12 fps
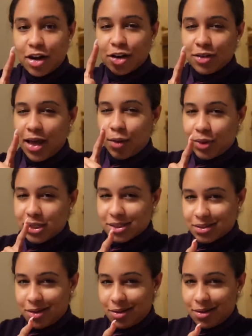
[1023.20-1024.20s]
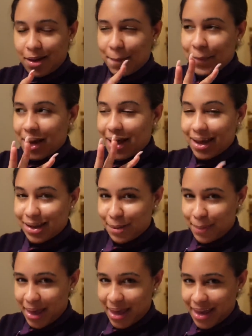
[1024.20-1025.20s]
know that one song by Ella
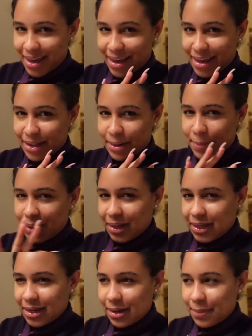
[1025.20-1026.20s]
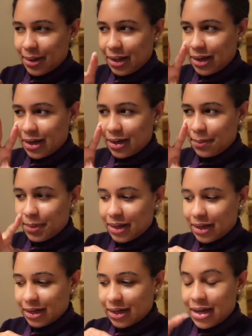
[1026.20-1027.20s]
May and Malia, Malia,
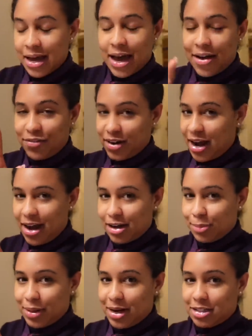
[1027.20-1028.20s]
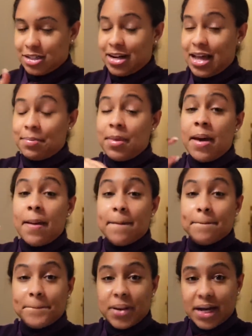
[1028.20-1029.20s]
Malia. I forgot how to pronounce her name.
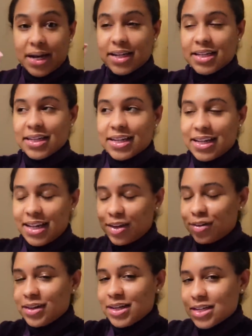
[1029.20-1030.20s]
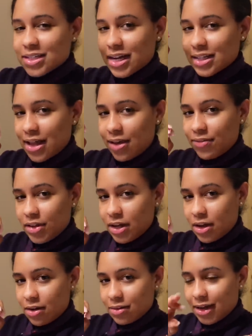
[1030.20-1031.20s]
But it literally is like that video.
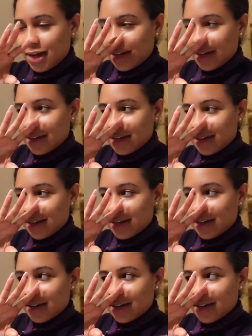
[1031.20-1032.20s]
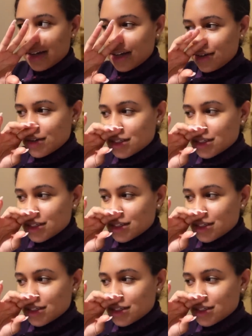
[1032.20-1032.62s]
Like, it was